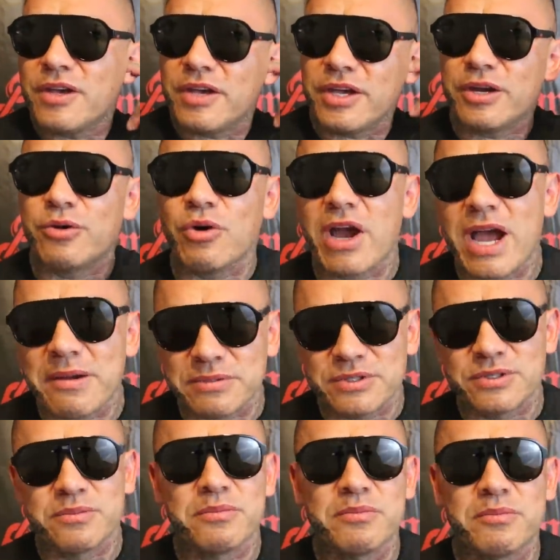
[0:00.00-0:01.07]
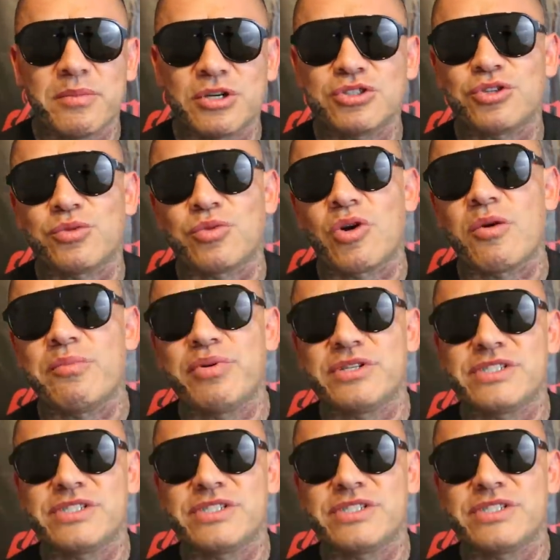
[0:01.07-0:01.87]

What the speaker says: He grabs muscle rub,